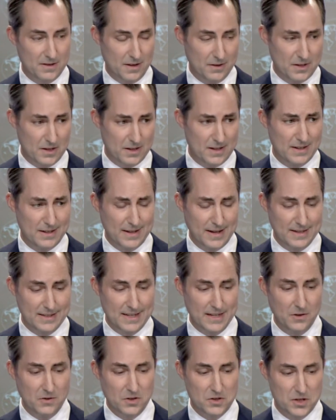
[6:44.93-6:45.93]
to
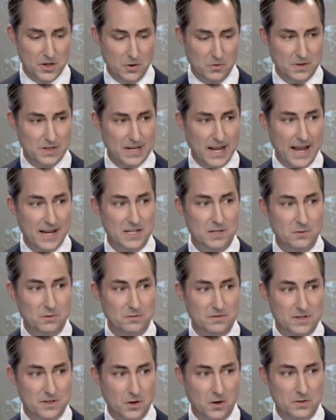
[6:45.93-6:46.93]
continue to show tangible
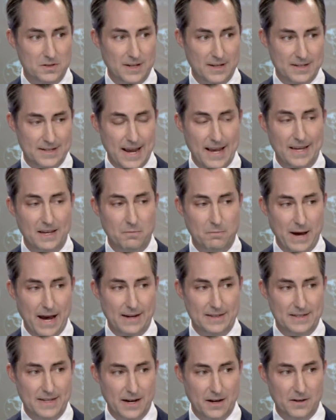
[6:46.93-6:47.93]
results in taking
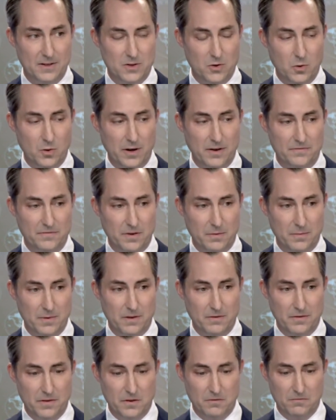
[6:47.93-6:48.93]
back territory
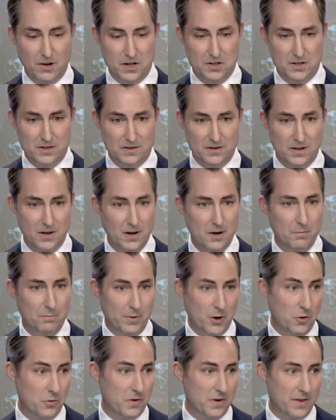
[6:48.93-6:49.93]
from the Russians,
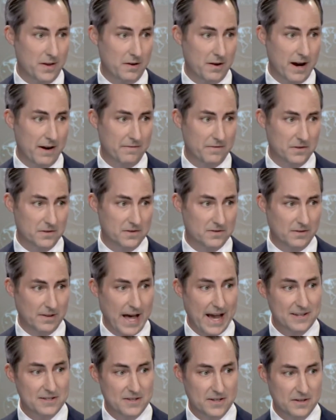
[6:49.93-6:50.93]
both in their efforts
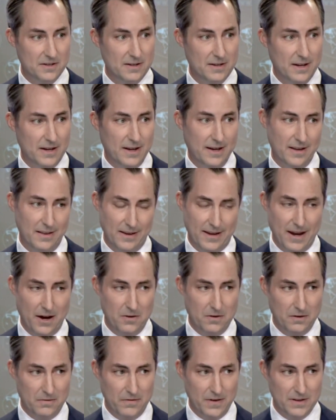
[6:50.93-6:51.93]
last year in the
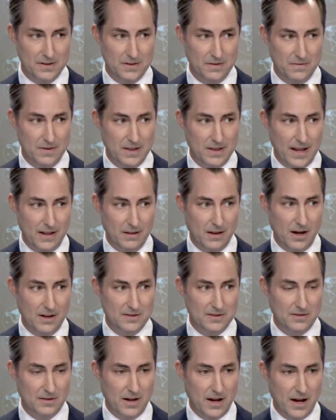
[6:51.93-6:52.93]
counteroffensive that they
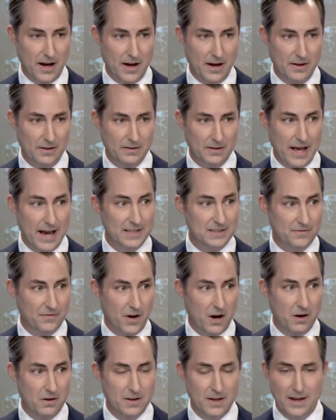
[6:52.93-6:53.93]
launched last
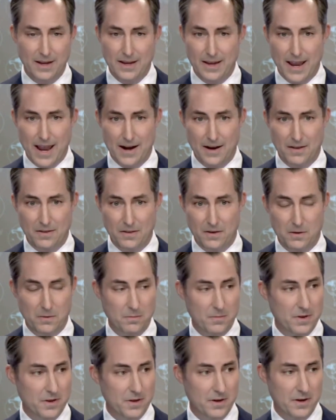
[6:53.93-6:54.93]
fall, and in
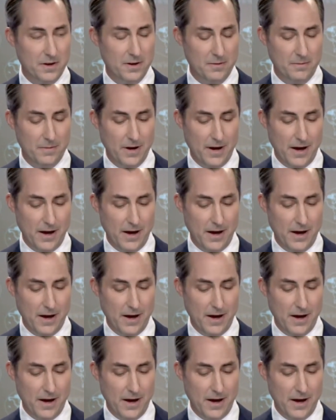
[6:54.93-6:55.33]
the